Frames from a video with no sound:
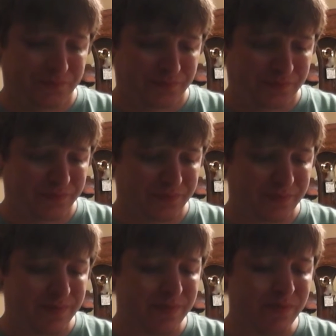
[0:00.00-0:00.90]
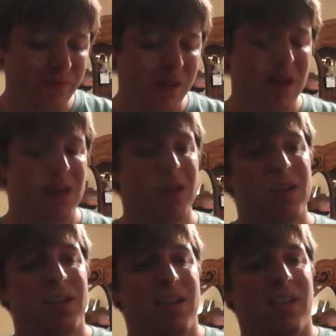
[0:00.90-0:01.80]

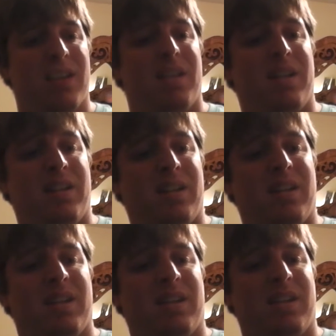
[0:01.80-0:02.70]
[no speech]